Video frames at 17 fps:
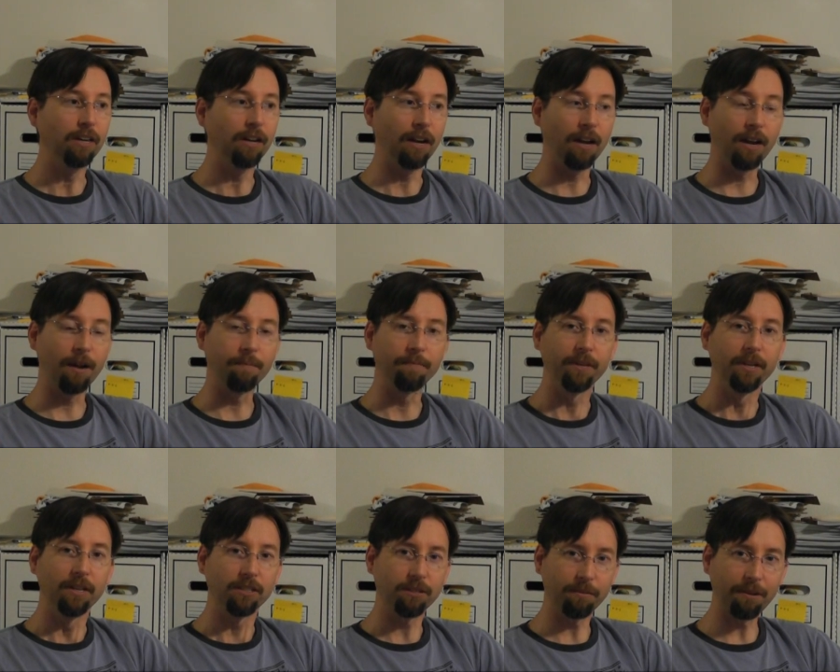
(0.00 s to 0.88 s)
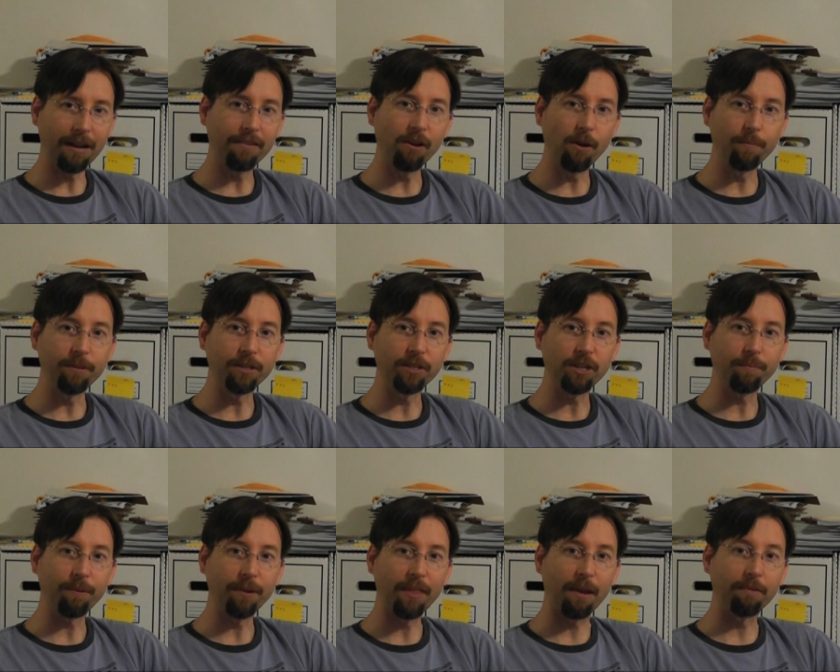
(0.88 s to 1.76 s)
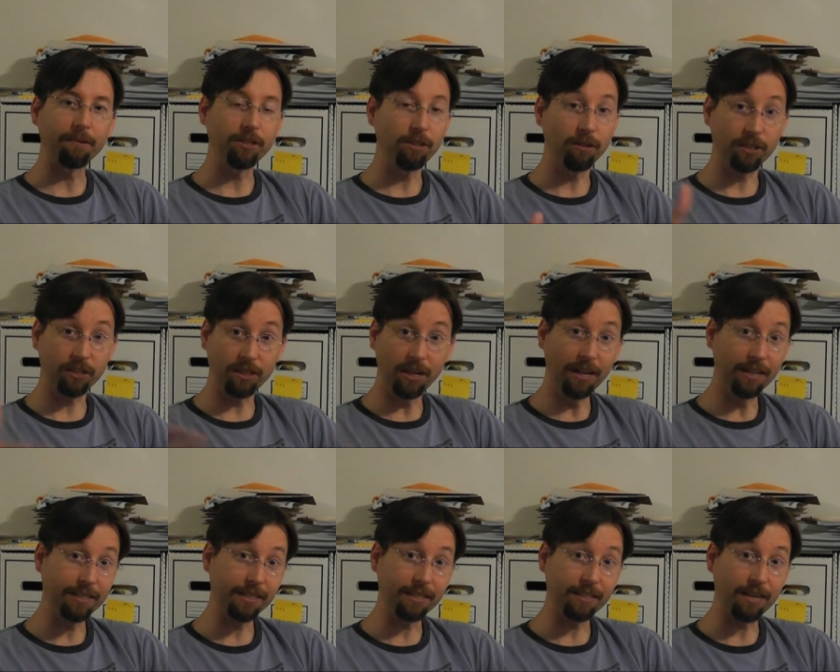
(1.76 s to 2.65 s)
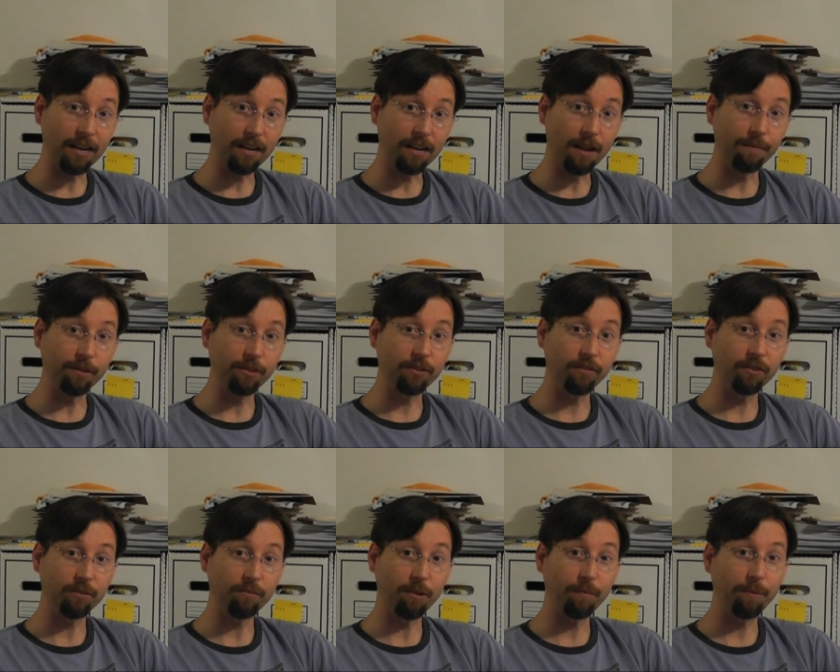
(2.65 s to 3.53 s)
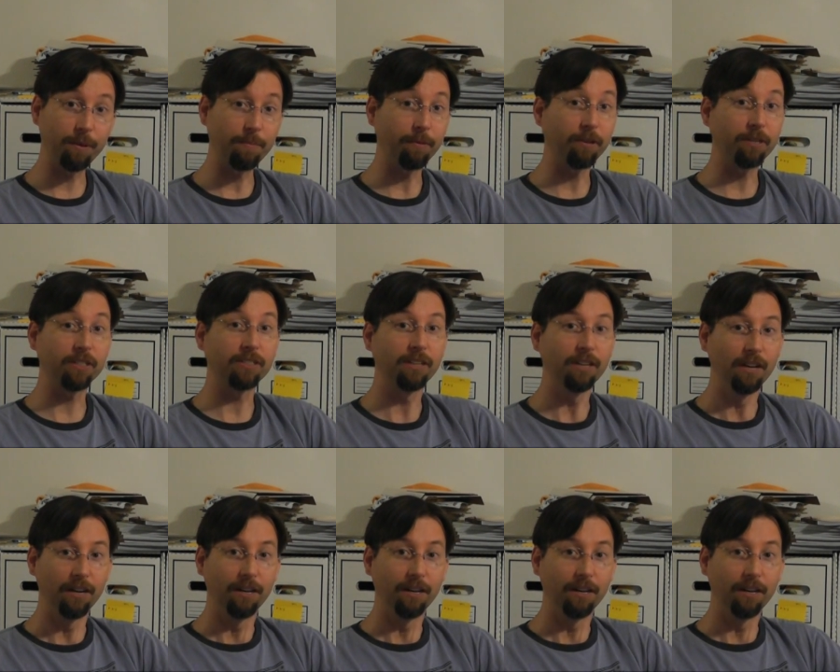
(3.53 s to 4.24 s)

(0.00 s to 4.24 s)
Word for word: Um, so I'm kind of hoping to jump on that one too, because then I will get to talk comics with some other people. Because